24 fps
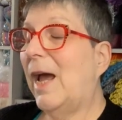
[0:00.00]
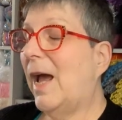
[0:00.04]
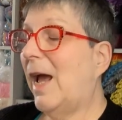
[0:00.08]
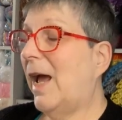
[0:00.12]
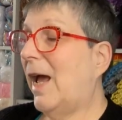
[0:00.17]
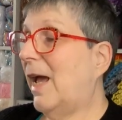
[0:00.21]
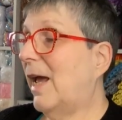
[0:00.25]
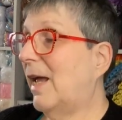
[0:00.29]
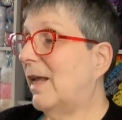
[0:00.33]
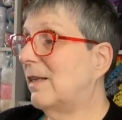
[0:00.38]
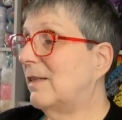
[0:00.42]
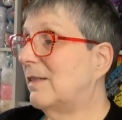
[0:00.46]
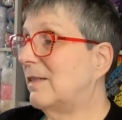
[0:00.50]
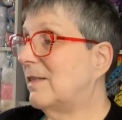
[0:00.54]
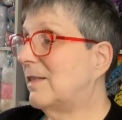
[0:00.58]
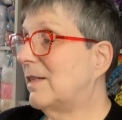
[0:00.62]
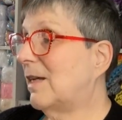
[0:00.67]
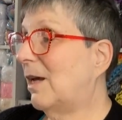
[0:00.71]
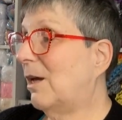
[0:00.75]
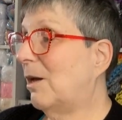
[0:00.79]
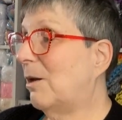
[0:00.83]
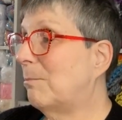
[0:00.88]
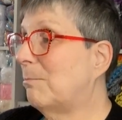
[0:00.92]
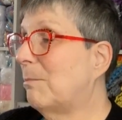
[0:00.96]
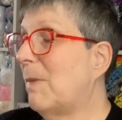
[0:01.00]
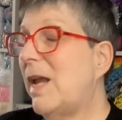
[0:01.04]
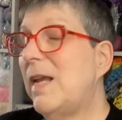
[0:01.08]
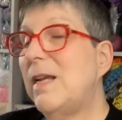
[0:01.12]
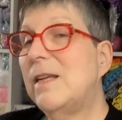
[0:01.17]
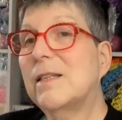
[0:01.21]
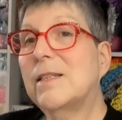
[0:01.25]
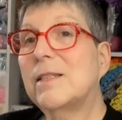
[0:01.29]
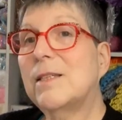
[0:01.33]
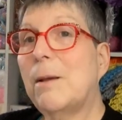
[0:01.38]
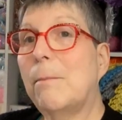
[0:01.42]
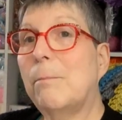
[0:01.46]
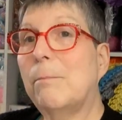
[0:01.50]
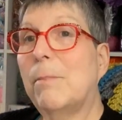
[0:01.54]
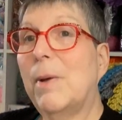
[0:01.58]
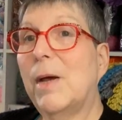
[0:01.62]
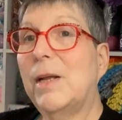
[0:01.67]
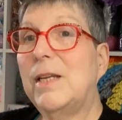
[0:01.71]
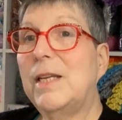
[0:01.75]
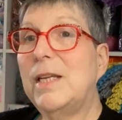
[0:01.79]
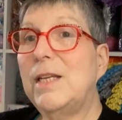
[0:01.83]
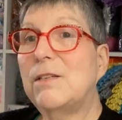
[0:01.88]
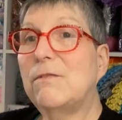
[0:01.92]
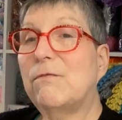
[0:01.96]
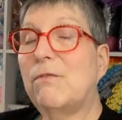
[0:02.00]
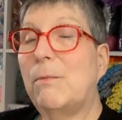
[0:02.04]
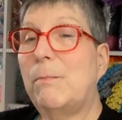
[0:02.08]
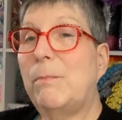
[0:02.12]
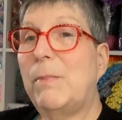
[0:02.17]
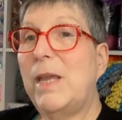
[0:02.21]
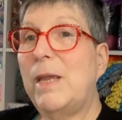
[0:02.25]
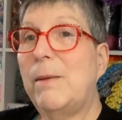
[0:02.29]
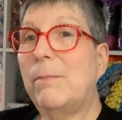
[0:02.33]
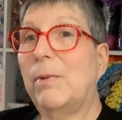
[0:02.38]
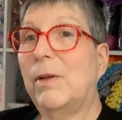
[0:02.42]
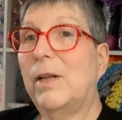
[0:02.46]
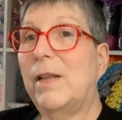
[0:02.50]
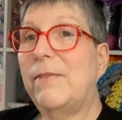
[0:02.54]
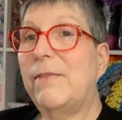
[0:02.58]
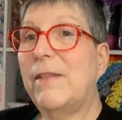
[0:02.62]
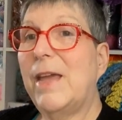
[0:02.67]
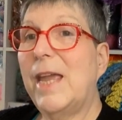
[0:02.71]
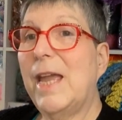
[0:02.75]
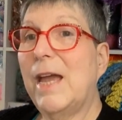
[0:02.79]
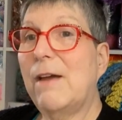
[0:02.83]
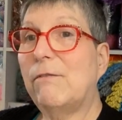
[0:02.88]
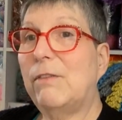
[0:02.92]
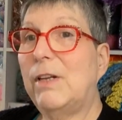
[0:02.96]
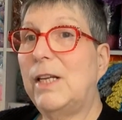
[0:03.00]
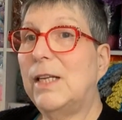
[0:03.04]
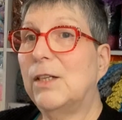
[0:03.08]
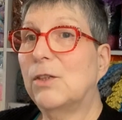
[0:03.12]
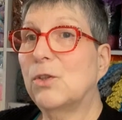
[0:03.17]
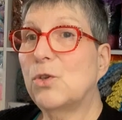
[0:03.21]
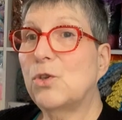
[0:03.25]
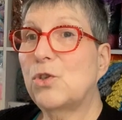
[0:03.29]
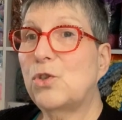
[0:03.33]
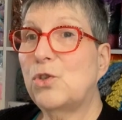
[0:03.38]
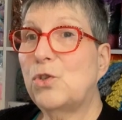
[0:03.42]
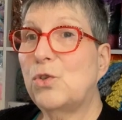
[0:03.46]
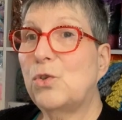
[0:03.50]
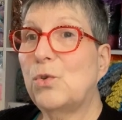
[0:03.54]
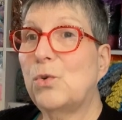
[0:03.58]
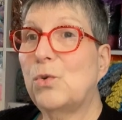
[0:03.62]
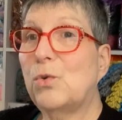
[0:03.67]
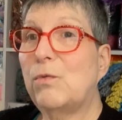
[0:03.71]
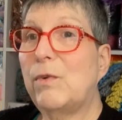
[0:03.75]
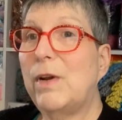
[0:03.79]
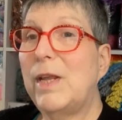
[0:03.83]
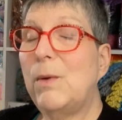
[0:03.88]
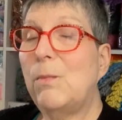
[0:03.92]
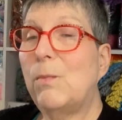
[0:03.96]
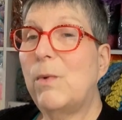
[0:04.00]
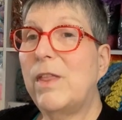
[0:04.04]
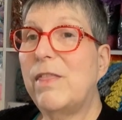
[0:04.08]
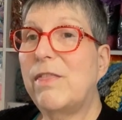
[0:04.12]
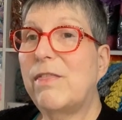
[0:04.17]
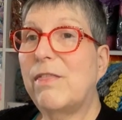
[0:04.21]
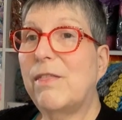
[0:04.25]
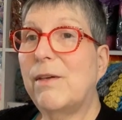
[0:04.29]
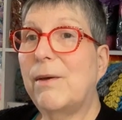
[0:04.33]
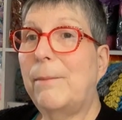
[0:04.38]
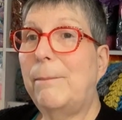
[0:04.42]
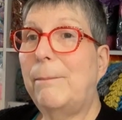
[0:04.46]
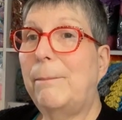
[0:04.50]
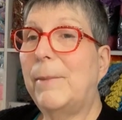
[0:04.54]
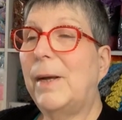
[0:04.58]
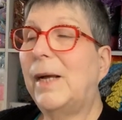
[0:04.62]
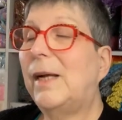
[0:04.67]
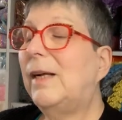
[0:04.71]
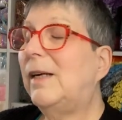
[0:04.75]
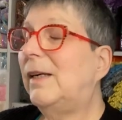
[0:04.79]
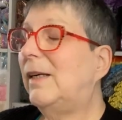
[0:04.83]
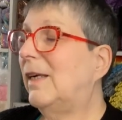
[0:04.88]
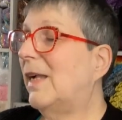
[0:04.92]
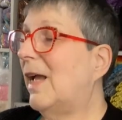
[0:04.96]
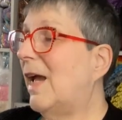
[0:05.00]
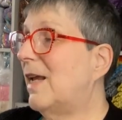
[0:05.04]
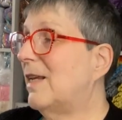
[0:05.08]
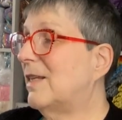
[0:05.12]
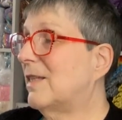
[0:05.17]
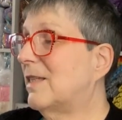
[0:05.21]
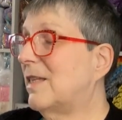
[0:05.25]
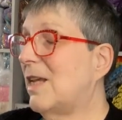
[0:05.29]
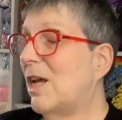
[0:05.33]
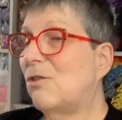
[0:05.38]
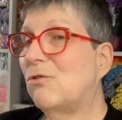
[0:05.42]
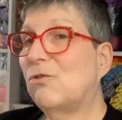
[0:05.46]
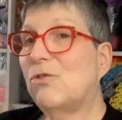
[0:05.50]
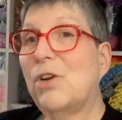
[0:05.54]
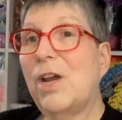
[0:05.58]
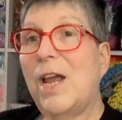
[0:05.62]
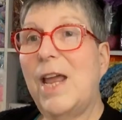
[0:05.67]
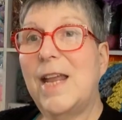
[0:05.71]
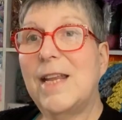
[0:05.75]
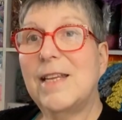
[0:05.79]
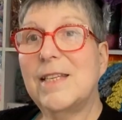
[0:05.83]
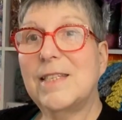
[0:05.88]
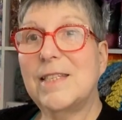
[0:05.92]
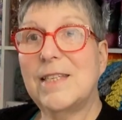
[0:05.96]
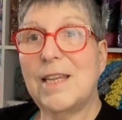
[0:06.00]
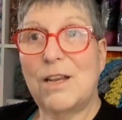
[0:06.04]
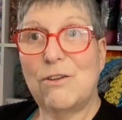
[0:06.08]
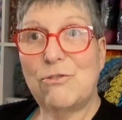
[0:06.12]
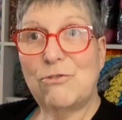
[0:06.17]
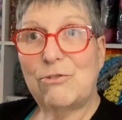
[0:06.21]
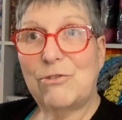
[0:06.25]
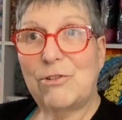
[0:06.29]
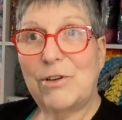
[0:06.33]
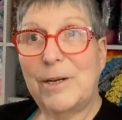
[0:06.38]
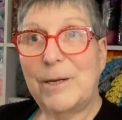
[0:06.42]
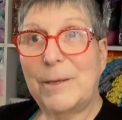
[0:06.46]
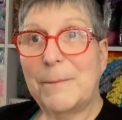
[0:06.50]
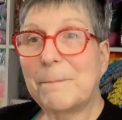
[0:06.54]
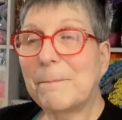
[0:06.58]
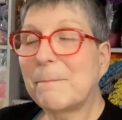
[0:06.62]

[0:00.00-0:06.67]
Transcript: and makes sun bunnies for people, and they have a little story with them, etc., etc.